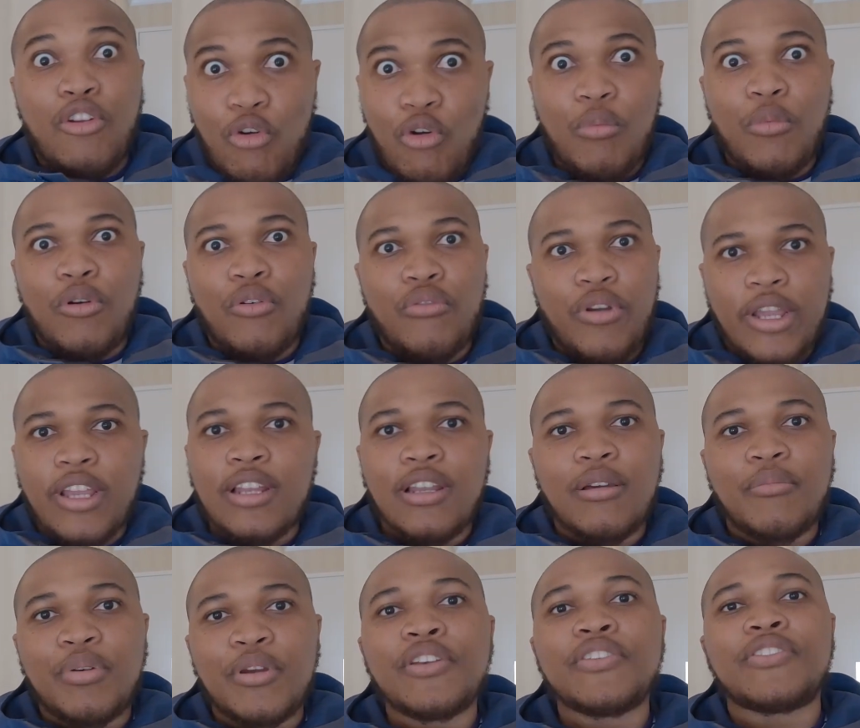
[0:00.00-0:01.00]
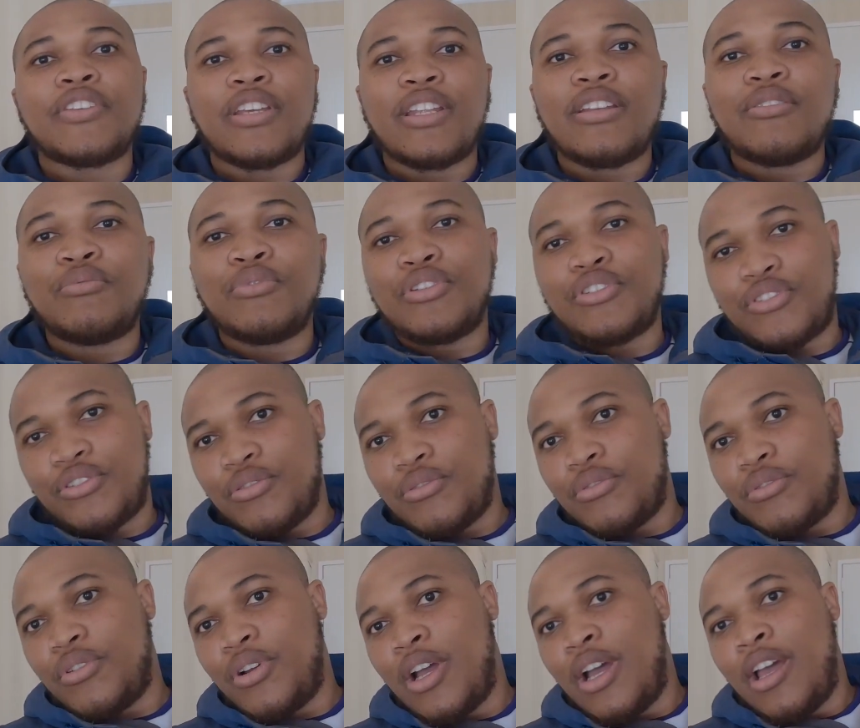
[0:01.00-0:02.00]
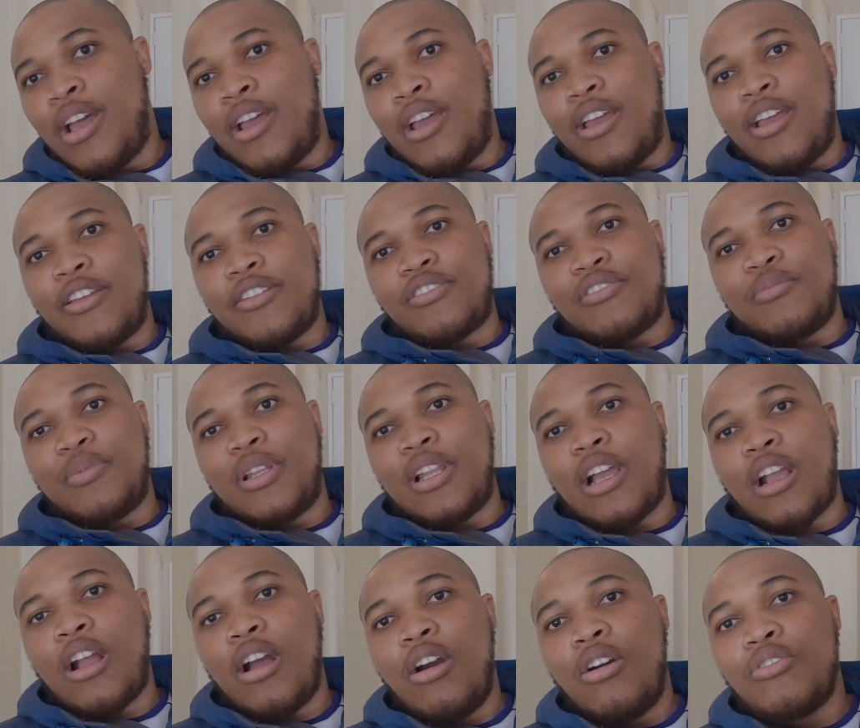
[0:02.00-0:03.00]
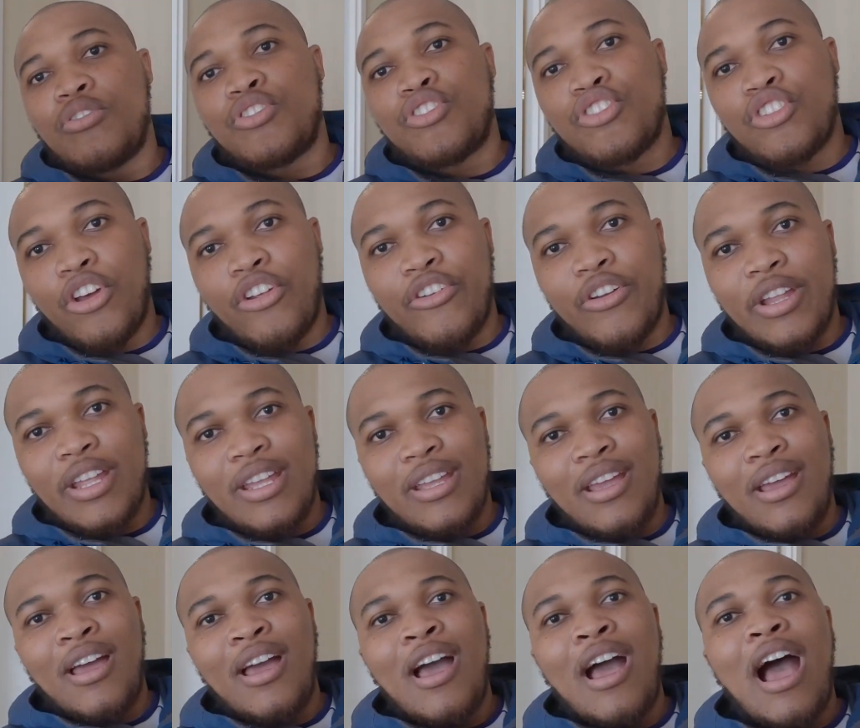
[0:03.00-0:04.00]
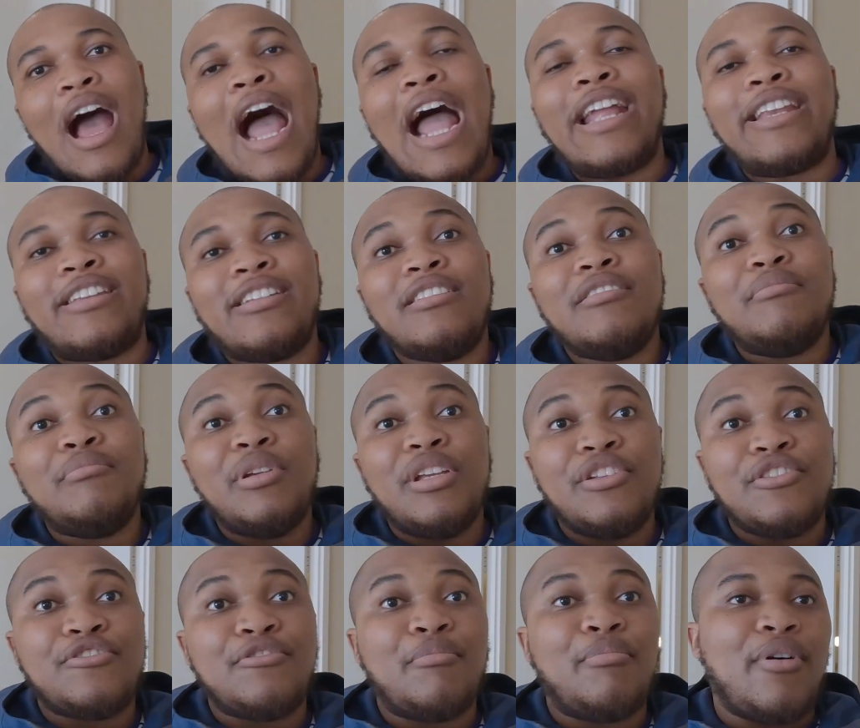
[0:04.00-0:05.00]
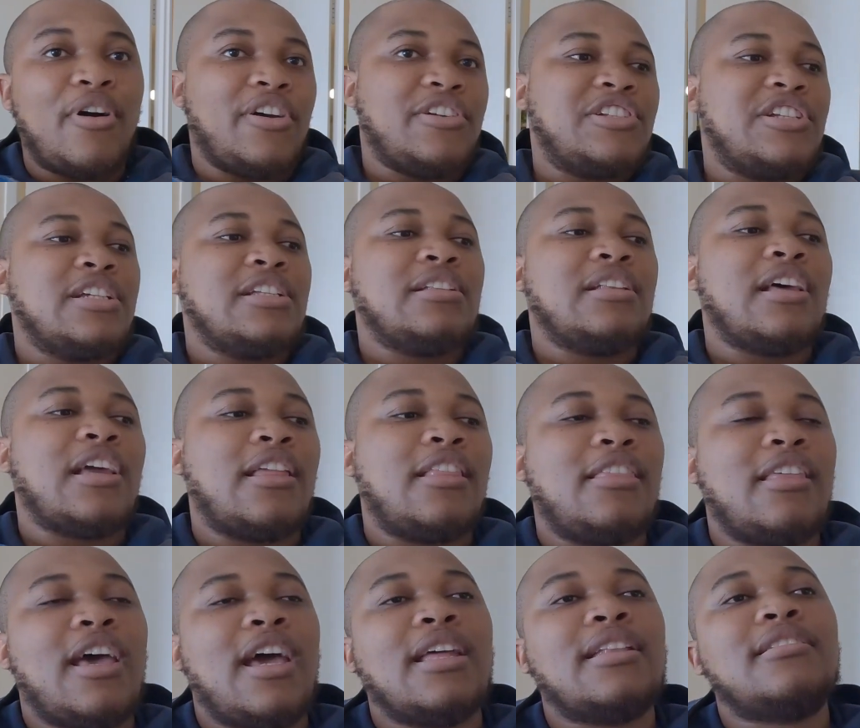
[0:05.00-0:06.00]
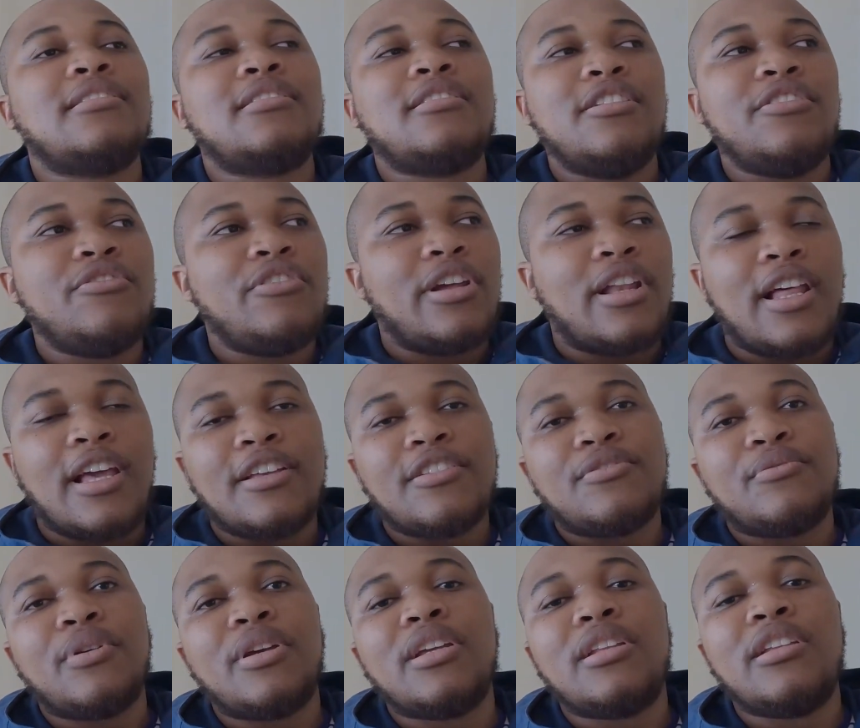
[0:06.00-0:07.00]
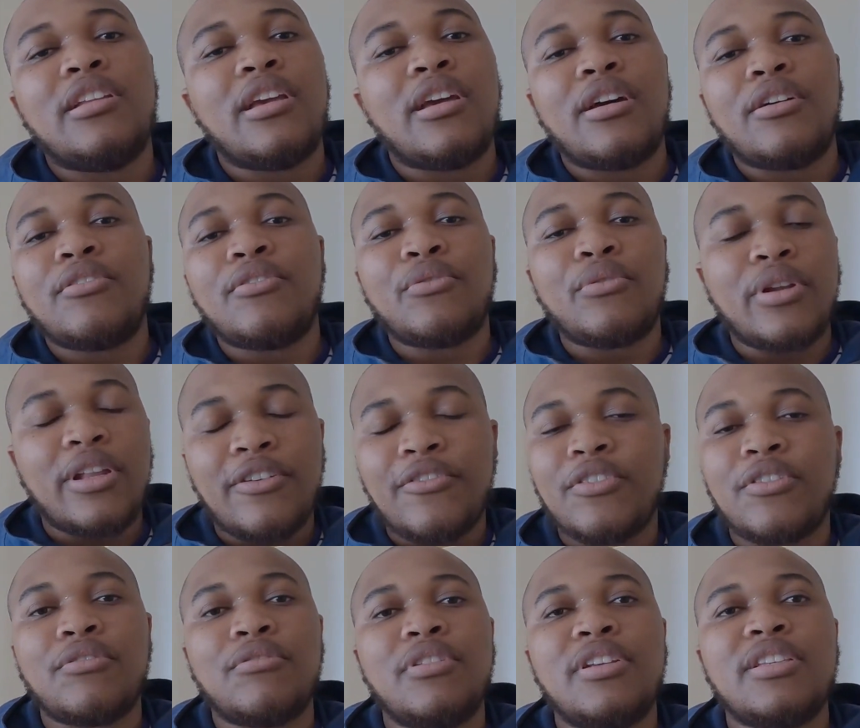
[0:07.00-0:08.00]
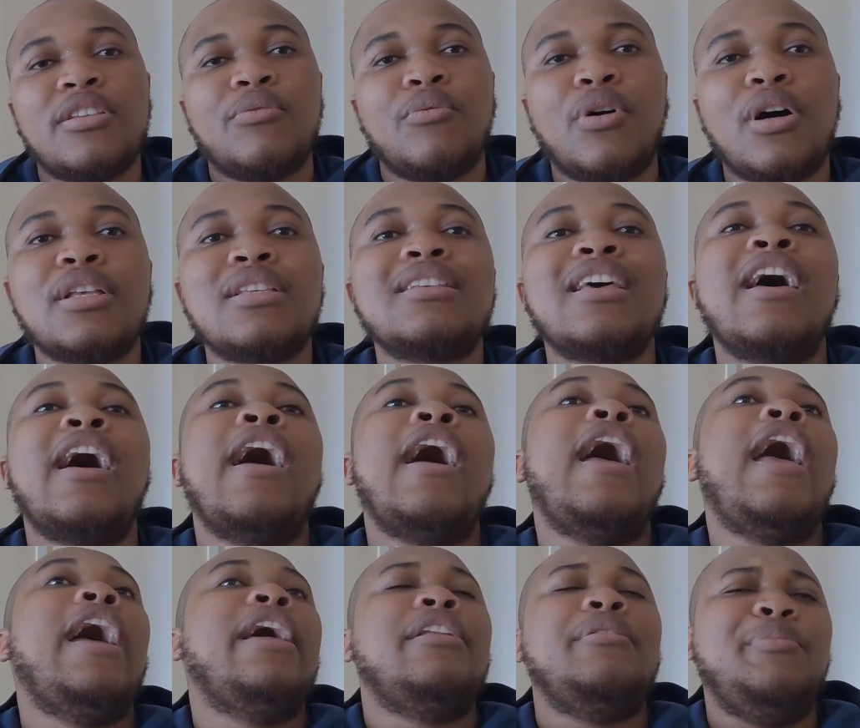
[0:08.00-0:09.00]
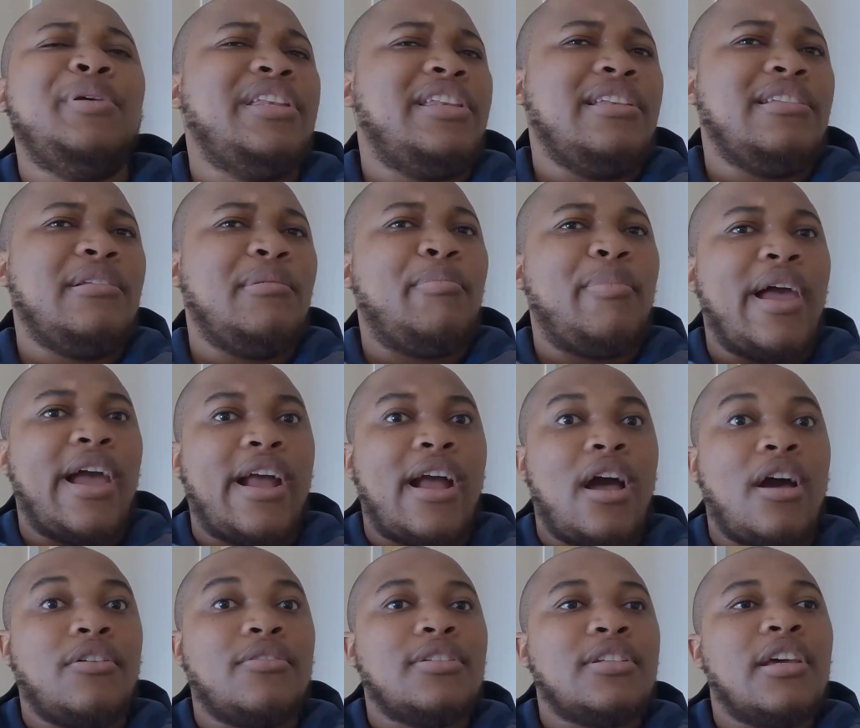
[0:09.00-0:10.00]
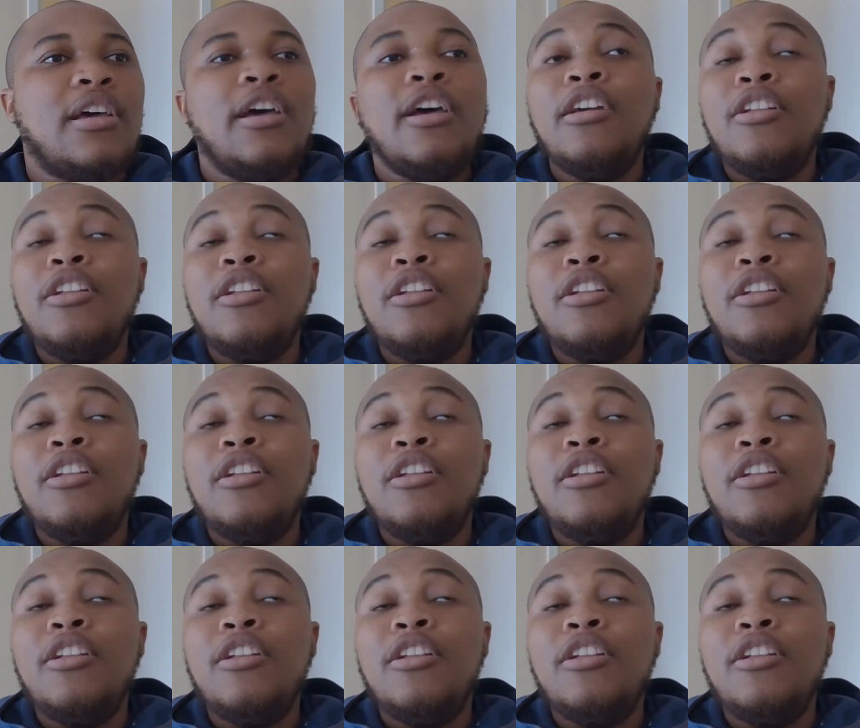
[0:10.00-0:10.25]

normal regular person would do is to be like, oh, sorry, I didn't mean to barge in like that, didn't realize you were in here, or whatever the reason was, and immediately back out.